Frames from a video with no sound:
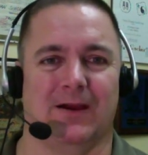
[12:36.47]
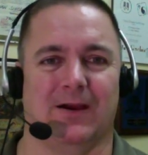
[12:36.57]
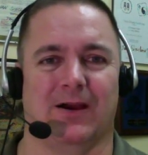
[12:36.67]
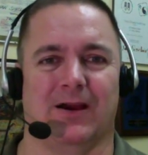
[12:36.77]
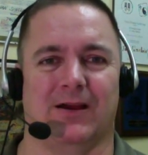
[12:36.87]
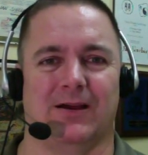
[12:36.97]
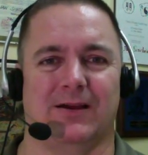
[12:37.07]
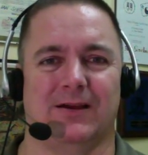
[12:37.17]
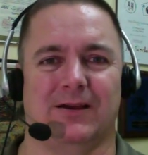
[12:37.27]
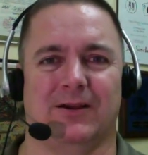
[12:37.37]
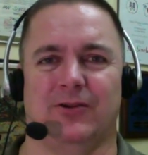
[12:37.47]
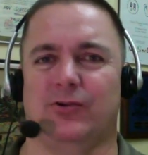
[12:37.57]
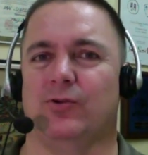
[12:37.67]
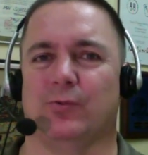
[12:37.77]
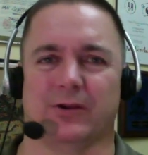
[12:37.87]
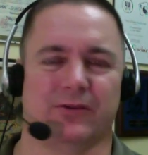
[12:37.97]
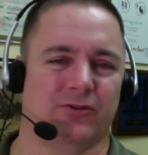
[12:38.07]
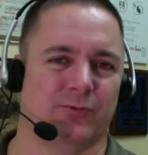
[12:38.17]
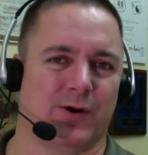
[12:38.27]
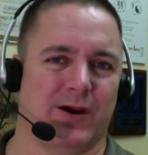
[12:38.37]
and do the work that
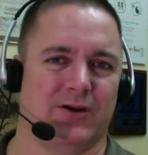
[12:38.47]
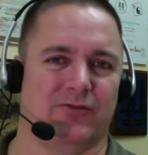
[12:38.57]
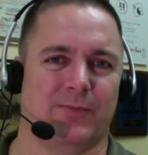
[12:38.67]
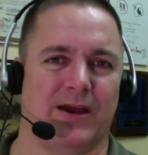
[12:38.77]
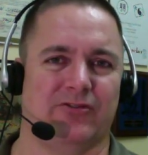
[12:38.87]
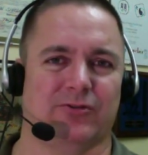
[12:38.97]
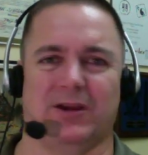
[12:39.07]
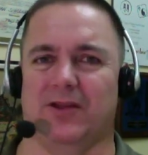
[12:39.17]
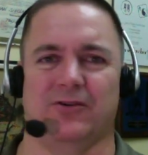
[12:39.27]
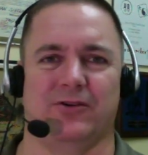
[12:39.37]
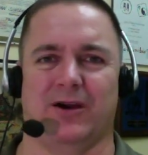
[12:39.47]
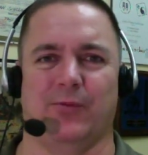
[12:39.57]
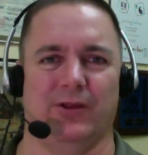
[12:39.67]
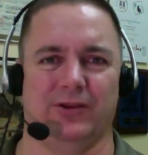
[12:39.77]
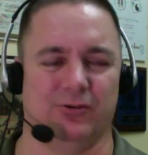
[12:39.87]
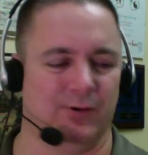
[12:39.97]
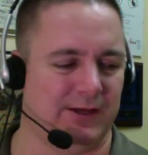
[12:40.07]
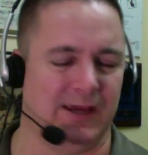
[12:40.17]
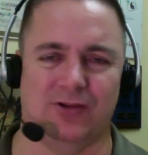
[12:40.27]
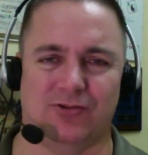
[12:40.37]
is required for mastery, and they're not willing to
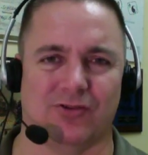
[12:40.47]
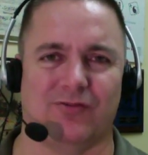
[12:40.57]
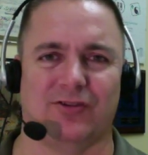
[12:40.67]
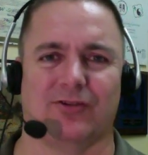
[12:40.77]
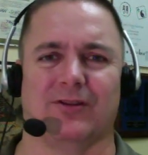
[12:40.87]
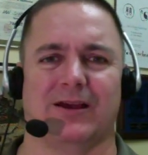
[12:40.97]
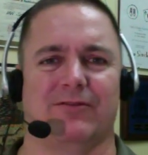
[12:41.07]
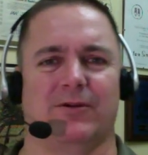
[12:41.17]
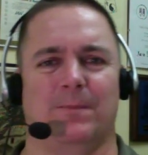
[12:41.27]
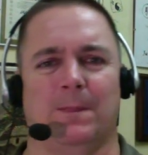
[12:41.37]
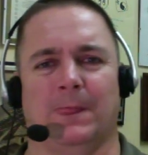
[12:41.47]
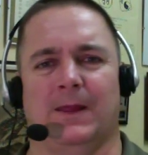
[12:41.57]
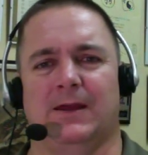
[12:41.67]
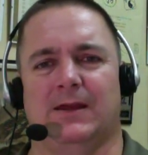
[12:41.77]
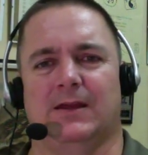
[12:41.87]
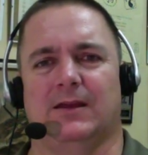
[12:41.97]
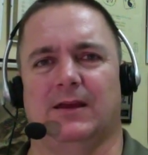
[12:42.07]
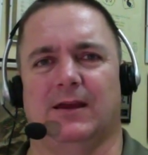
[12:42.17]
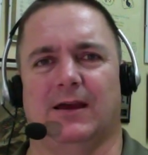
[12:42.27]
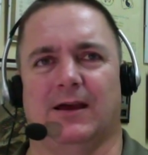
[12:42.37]
engage on a physical level.
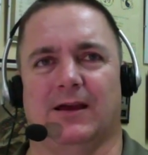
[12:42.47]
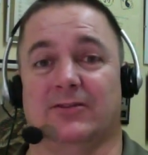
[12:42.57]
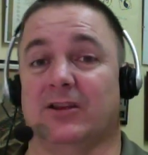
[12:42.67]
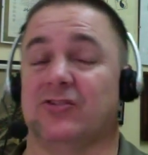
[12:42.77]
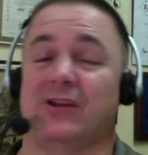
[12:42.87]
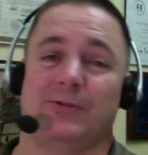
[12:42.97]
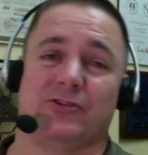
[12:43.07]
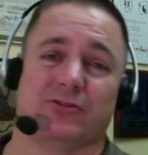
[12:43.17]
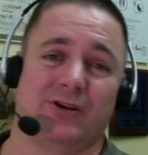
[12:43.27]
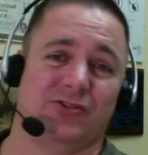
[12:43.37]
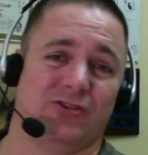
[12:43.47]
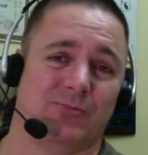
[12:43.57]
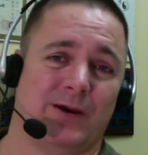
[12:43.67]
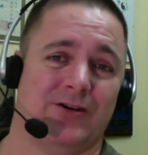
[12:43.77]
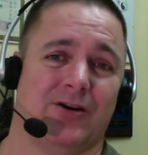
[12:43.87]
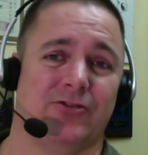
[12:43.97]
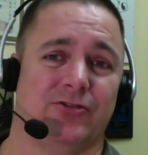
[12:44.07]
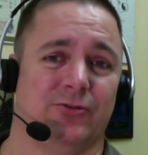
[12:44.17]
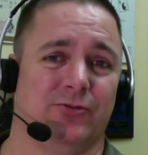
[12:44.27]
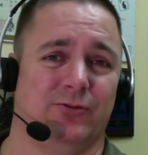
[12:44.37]
Such demonstrations might
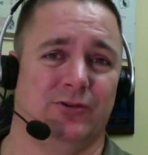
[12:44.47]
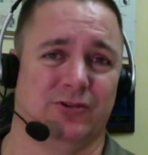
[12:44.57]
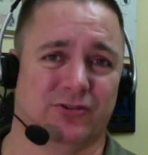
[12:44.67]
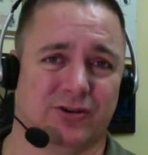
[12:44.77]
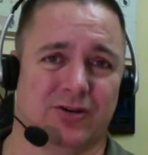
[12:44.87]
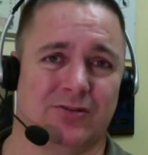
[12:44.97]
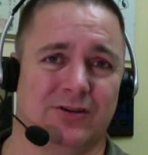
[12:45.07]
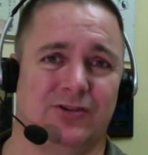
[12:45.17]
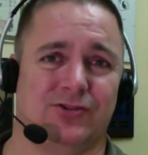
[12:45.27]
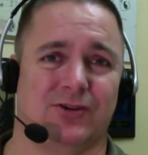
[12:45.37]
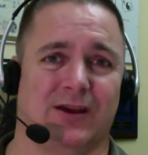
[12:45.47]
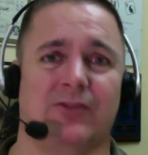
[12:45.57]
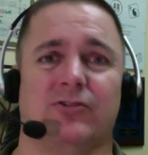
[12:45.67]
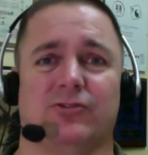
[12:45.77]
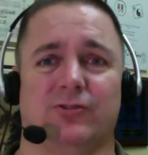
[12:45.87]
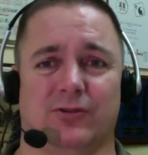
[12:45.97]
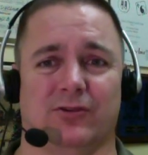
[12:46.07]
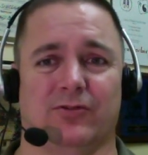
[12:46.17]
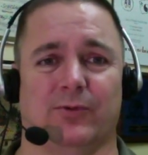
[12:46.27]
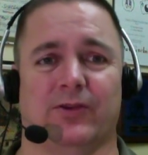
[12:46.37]
also discourage other
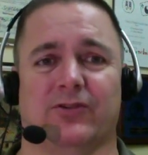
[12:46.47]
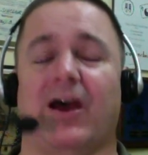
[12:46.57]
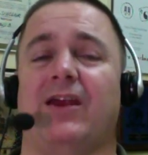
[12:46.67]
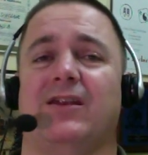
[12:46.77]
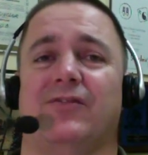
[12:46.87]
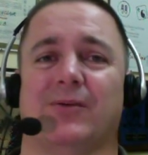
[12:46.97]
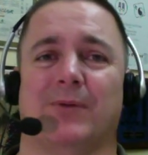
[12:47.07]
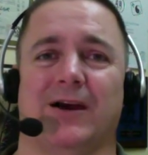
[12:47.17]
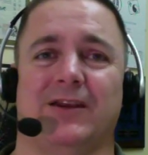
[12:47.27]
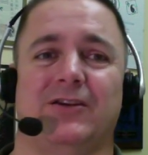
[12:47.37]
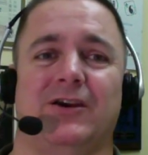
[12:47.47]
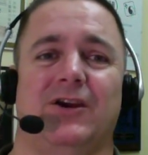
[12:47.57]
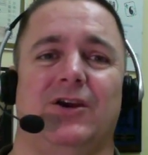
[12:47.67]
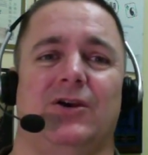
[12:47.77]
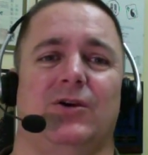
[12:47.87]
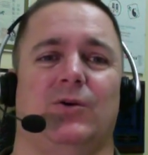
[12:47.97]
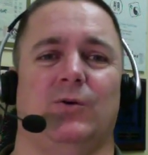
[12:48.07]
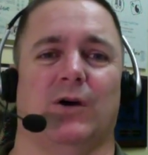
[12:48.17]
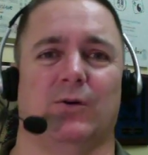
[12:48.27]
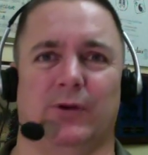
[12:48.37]
students with a scientific mind
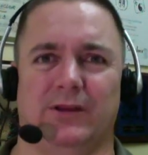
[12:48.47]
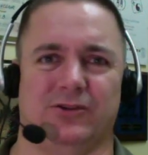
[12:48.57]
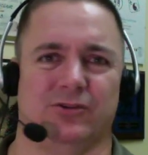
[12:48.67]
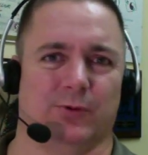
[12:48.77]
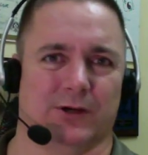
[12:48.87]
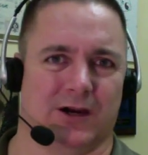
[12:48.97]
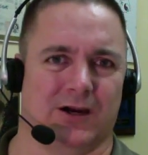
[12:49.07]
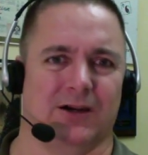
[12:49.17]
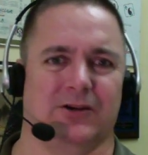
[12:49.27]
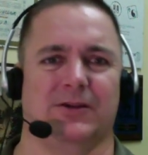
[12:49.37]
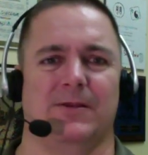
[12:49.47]
who are willing to work hard,